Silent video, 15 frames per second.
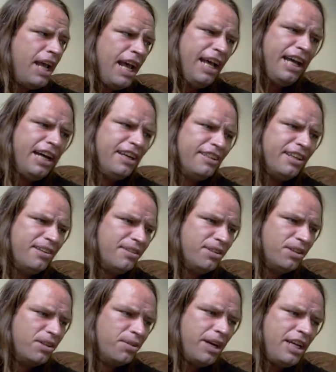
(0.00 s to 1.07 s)
yeah, they're
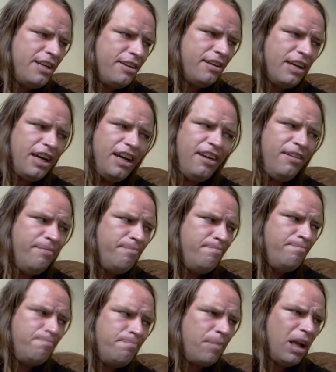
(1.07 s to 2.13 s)
they're great. I'm um,
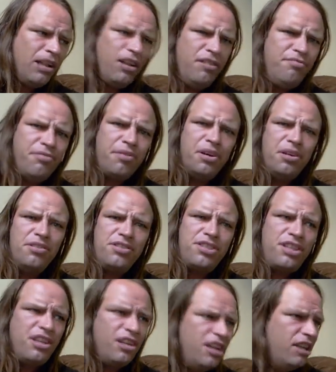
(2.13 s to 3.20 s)
I love
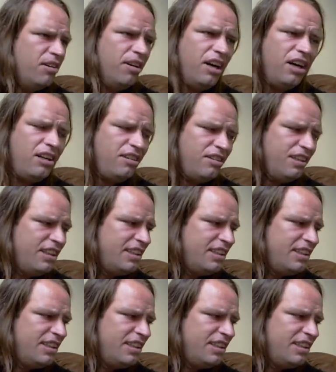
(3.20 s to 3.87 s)
fruits. You know, uh,